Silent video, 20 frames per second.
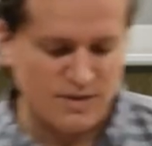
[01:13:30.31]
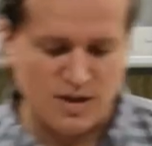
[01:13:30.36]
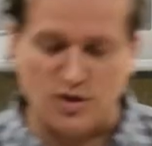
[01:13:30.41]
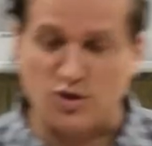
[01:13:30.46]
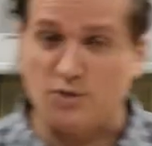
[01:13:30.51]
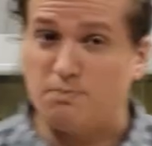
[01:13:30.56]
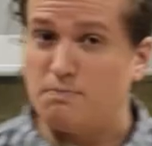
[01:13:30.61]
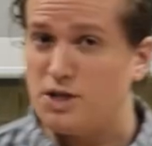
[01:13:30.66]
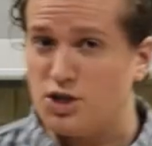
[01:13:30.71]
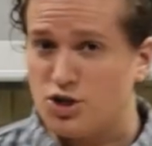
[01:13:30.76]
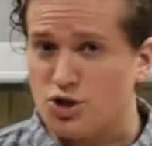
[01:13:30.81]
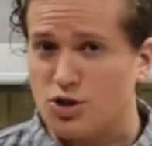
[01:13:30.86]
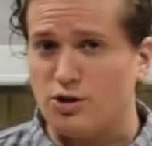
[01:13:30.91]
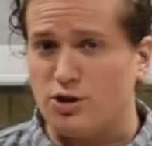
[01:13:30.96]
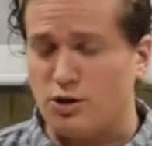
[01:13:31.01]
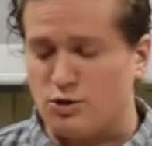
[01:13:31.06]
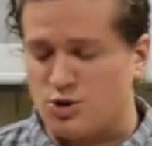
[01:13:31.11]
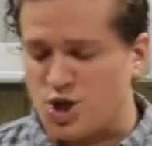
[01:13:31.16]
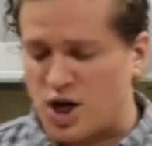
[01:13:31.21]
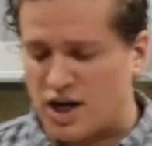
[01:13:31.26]
So be sure
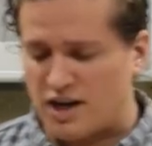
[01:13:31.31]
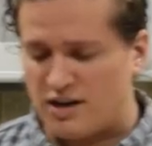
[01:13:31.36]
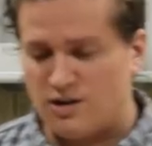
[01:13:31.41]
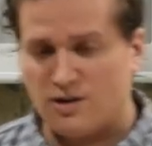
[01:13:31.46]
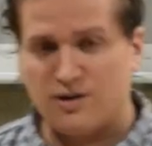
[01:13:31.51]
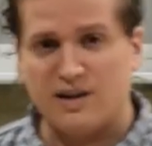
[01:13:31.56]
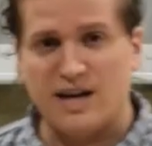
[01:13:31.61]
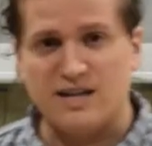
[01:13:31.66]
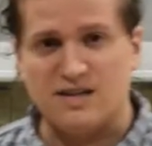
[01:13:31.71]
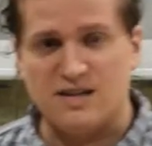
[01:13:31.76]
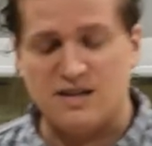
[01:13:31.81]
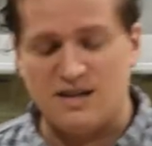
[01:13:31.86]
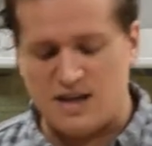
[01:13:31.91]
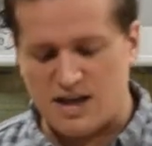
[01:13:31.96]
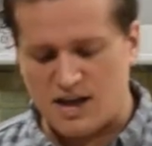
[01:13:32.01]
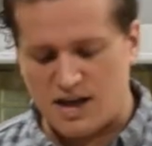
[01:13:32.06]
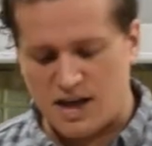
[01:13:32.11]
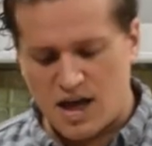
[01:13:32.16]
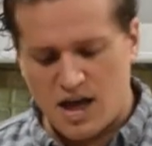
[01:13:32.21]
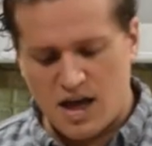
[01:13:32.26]
you're checking your
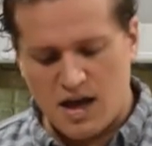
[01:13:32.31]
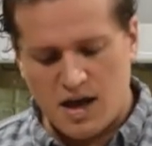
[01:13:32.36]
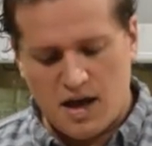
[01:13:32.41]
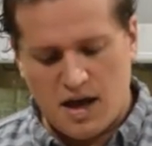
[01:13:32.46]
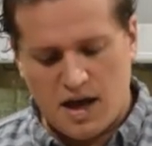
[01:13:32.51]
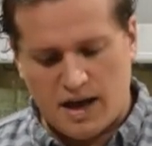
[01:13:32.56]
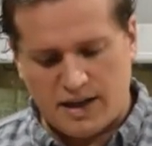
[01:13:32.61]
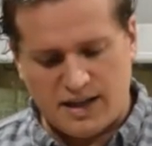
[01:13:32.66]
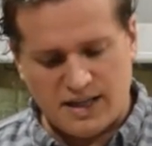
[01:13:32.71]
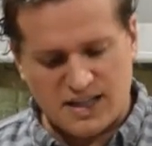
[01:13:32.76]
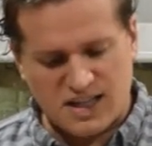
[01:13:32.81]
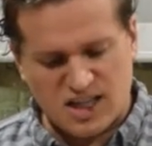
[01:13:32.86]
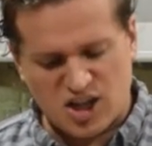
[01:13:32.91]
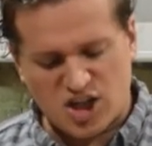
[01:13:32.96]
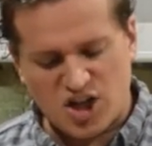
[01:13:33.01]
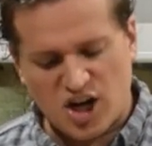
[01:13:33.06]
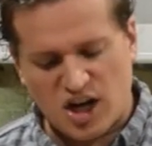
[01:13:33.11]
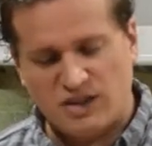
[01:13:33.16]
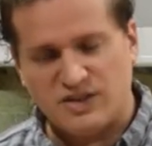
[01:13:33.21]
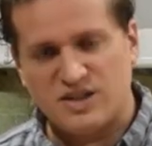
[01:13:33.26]
quesadilla at least the
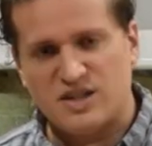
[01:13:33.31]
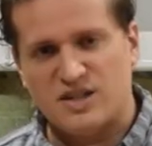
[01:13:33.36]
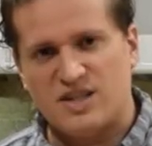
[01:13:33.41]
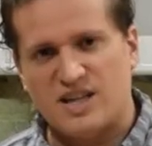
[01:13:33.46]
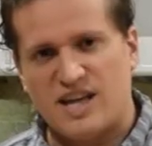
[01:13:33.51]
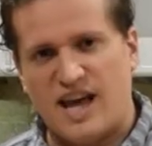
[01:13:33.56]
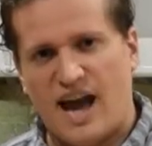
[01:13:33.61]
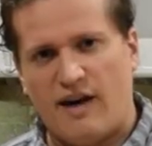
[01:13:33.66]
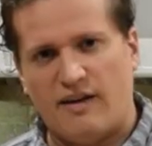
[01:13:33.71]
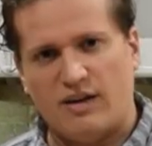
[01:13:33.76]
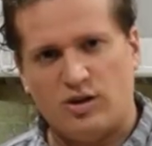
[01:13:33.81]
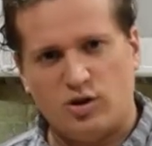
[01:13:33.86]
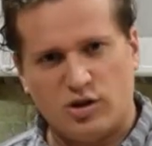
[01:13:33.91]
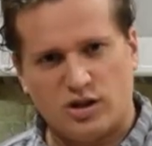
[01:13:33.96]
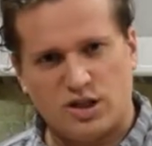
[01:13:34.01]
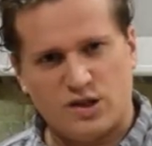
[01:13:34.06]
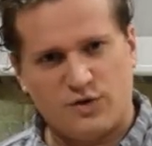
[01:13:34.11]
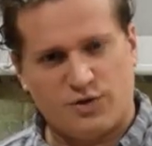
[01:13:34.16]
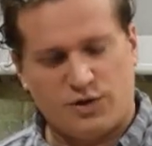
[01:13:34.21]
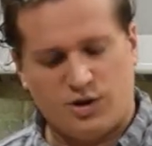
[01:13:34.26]
shells to see how it
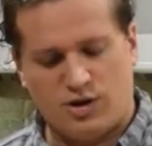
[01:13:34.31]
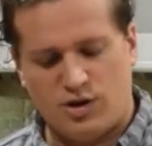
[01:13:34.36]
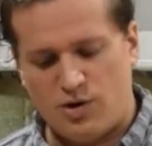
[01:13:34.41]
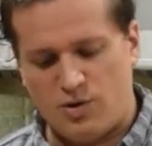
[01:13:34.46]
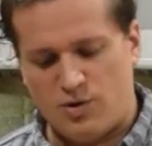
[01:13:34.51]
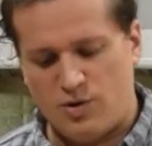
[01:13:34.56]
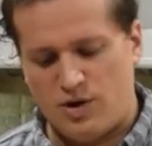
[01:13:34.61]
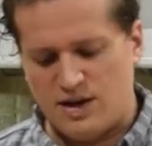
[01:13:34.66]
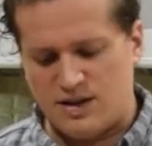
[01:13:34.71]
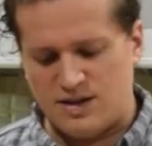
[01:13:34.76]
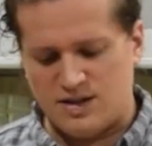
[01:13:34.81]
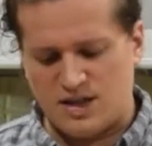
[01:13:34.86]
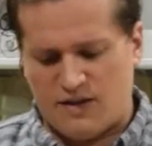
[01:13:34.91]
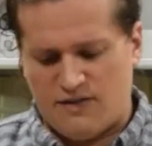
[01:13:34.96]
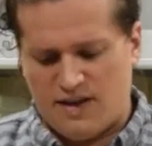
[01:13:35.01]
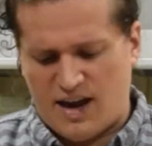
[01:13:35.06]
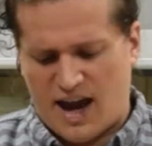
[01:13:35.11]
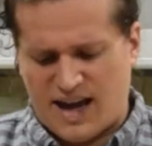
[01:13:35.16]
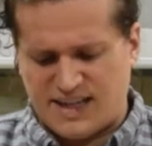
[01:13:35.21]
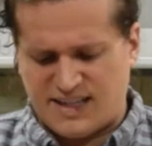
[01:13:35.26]
looks for you. See
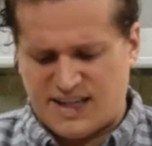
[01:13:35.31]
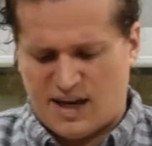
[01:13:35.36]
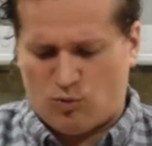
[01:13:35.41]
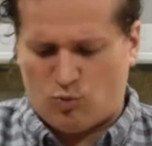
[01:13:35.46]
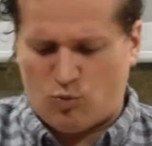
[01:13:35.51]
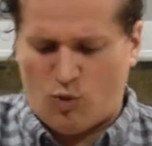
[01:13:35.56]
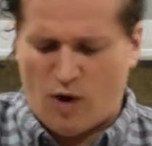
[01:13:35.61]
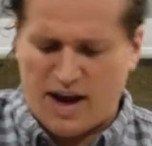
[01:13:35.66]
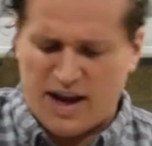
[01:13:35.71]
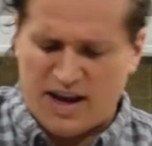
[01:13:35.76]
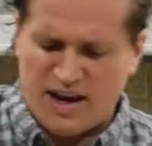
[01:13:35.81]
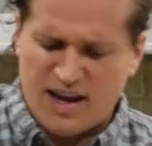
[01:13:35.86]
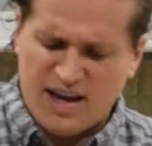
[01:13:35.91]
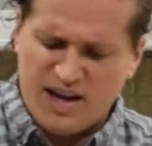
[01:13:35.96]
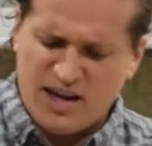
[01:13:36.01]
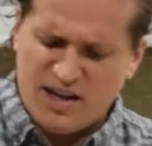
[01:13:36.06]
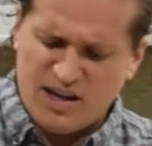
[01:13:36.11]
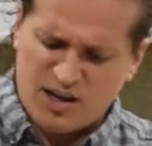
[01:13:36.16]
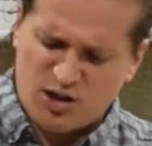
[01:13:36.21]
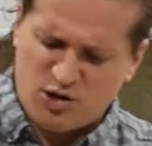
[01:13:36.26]
if it has that right
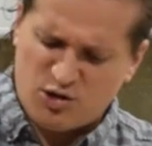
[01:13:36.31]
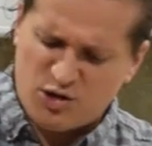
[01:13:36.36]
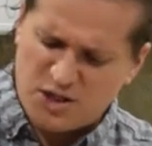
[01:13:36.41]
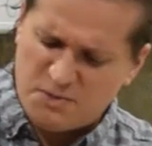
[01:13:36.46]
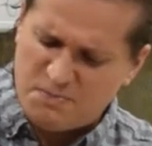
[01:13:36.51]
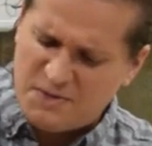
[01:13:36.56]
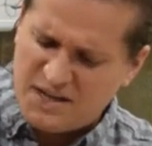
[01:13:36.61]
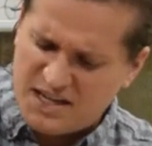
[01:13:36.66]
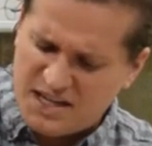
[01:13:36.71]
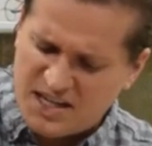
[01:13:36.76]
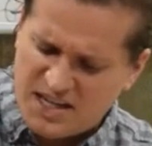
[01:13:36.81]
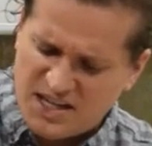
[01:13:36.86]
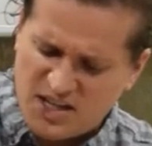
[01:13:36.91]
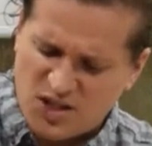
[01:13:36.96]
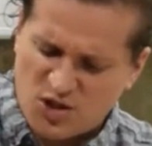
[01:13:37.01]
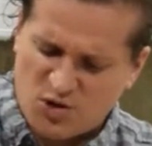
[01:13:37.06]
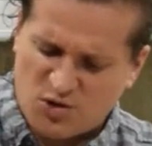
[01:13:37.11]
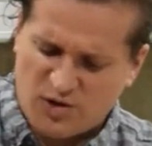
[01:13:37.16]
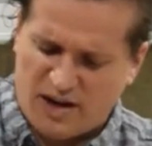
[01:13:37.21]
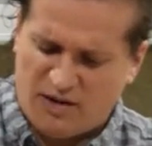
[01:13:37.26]

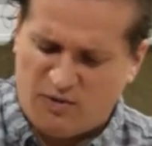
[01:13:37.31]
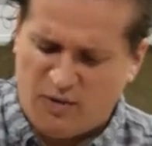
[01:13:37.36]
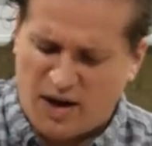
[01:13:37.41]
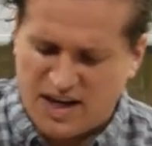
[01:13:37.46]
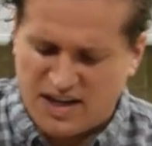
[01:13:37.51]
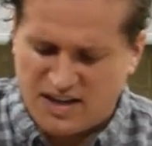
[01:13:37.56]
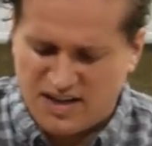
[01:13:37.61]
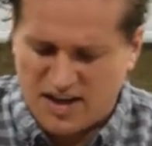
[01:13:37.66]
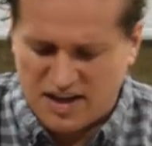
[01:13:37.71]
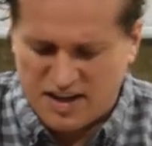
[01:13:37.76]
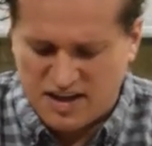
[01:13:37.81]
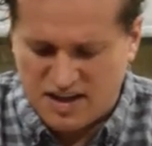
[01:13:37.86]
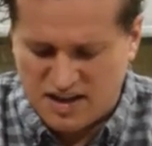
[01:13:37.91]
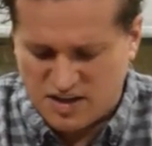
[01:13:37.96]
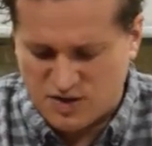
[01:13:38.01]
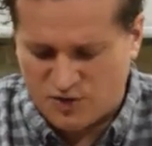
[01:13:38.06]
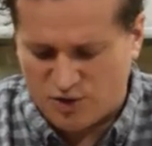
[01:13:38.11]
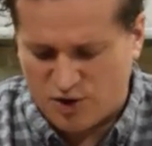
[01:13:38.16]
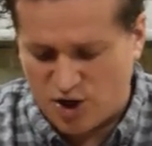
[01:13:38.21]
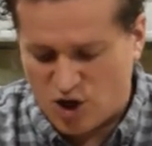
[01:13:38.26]
crispiness or that right
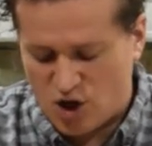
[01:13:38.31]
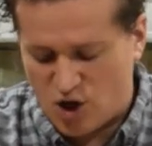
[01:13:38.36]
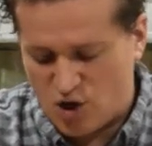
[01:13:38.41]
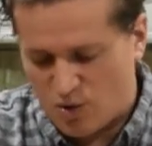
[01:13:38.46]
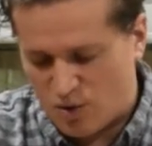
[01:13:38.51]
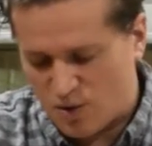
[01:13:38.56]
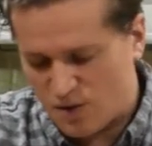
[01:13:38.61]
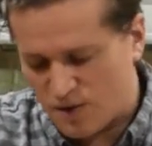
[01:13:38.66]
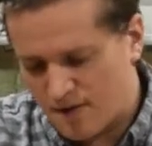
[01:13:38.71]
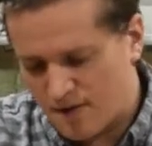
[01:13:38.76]
doneness for you.